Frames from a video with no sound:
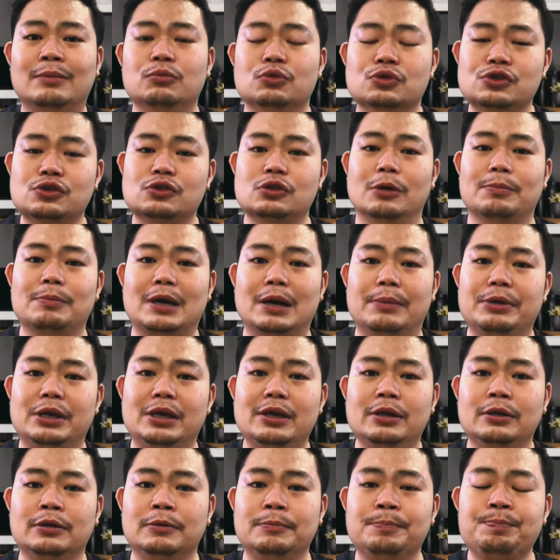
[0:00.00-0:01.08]
will stop coming
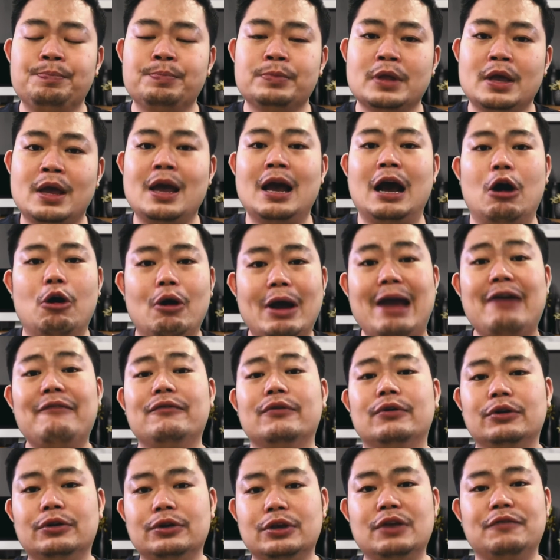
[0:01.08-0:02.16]
in.
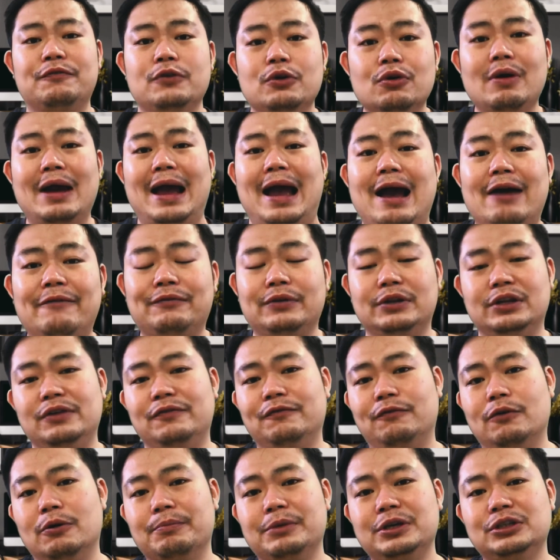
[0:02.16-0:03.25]
However, if you have an
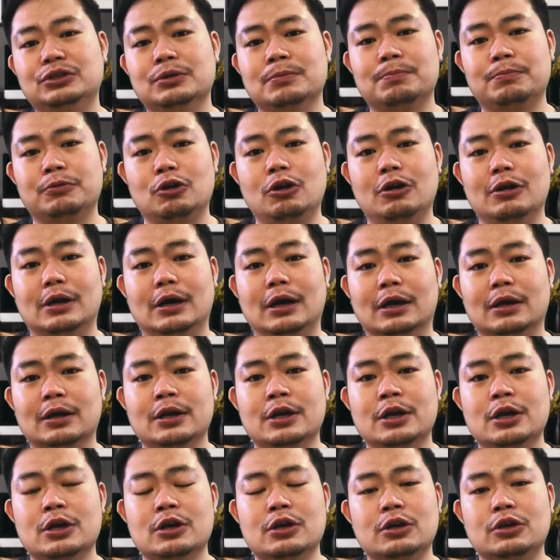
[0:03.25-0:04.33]
information product,
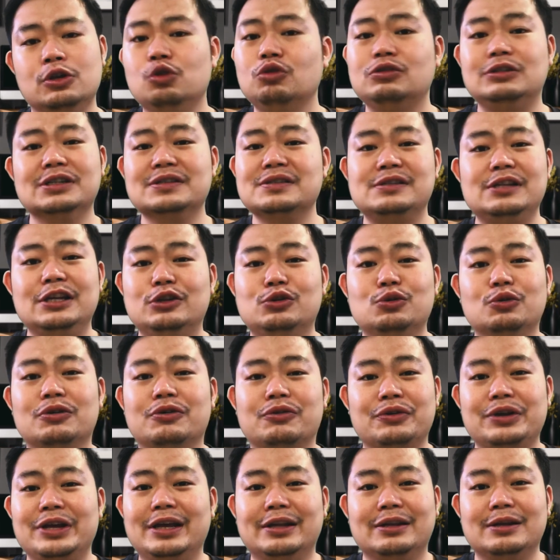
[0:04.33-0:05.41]
you just need to
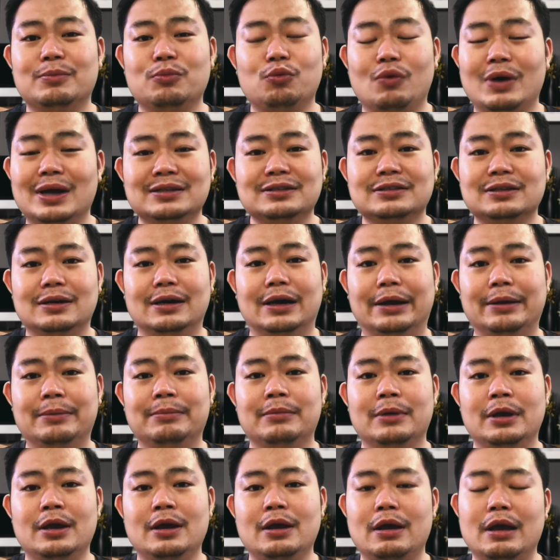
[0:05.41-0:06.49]
create them one time
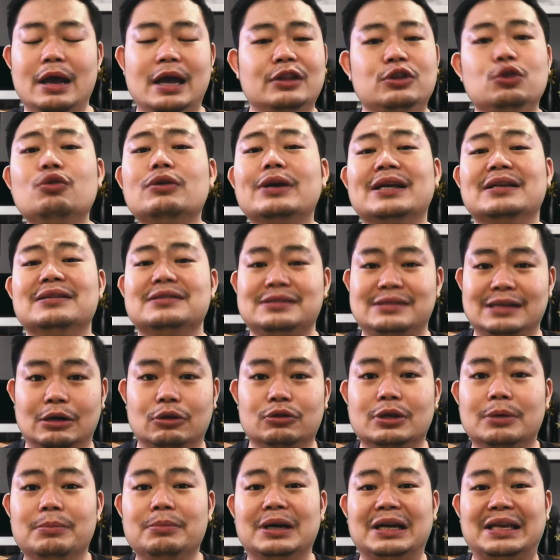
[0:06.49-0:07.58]
and you can sell
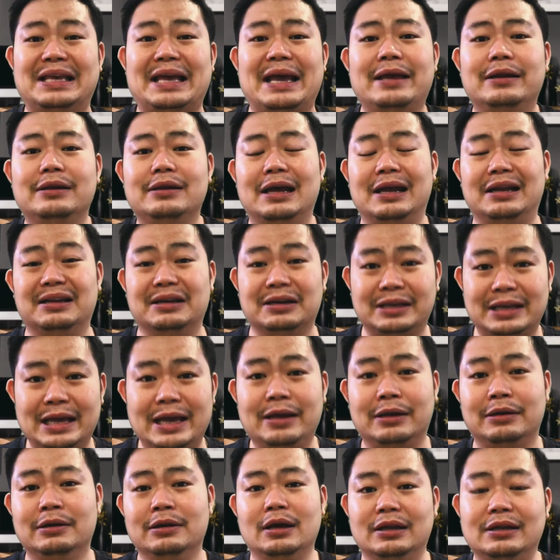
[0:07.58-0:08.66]
them again and
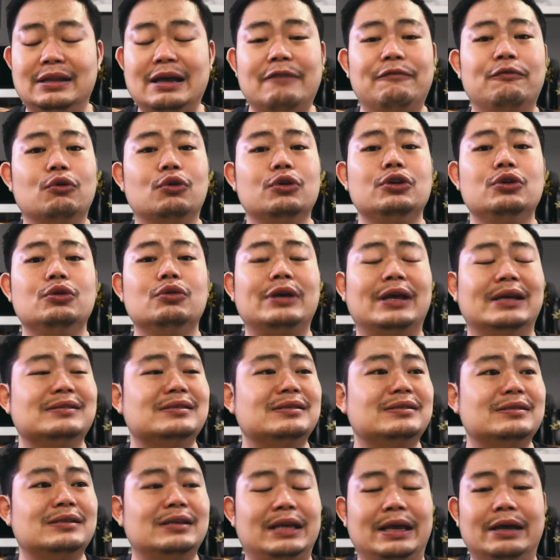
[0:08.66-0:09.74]
again. And therefore, you can
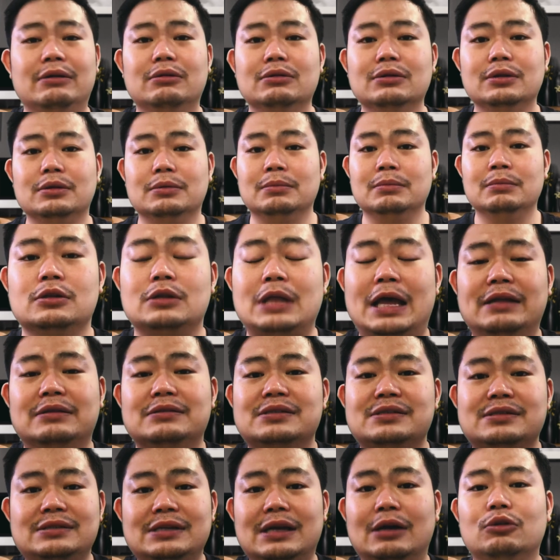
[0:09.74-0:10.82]
scale them and
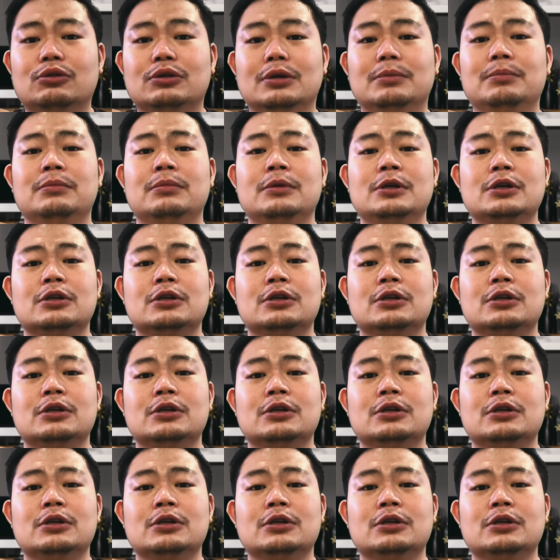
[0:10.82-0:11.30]
sell them